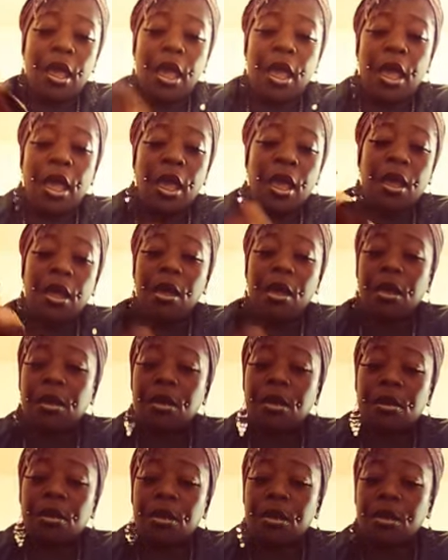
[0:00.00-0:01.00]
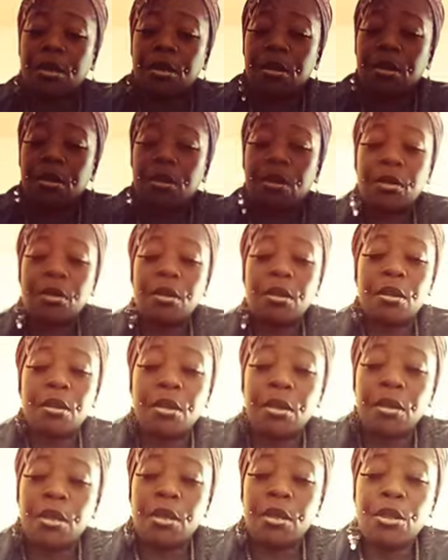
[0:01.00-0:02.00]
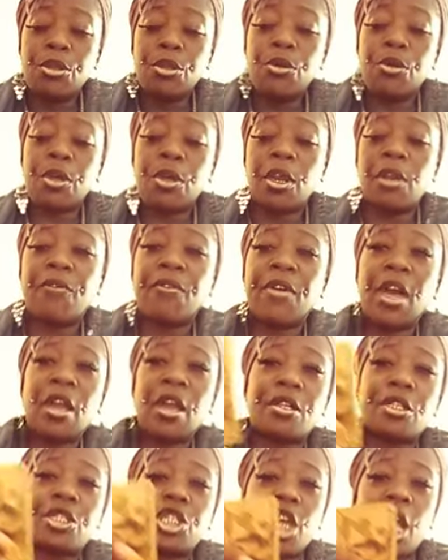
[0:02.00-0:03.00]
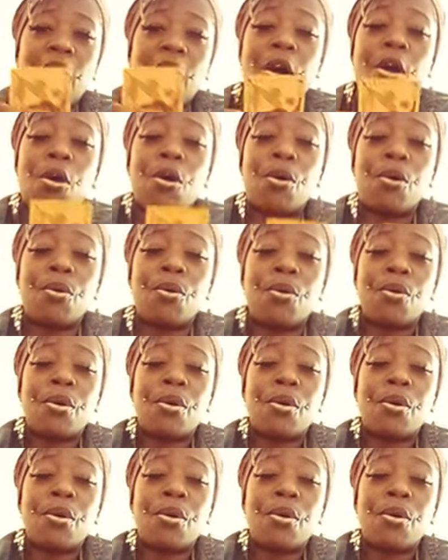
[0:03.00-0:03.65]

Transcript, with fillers: and you could have had a child